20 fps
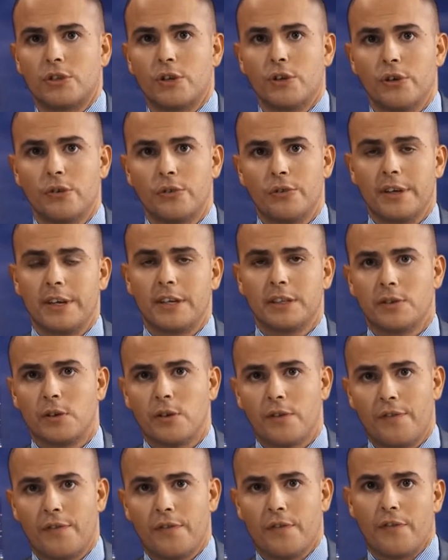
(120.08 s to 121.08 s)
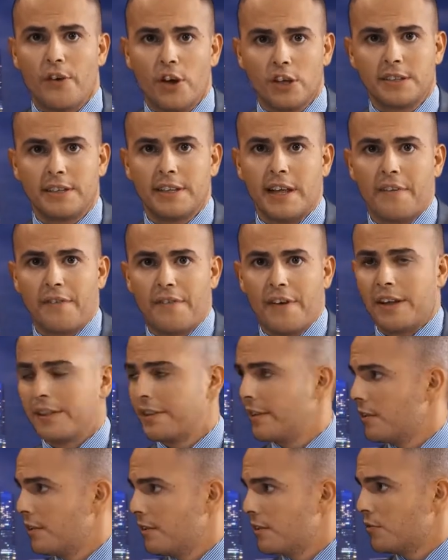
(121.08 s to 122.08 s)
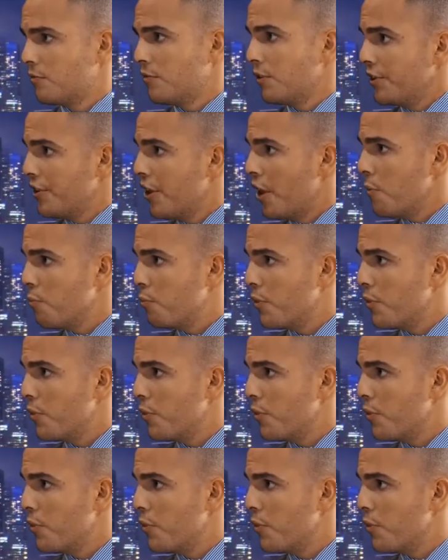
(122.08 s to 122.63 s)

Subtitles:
2 things. Well, firstly, they felt that there's really no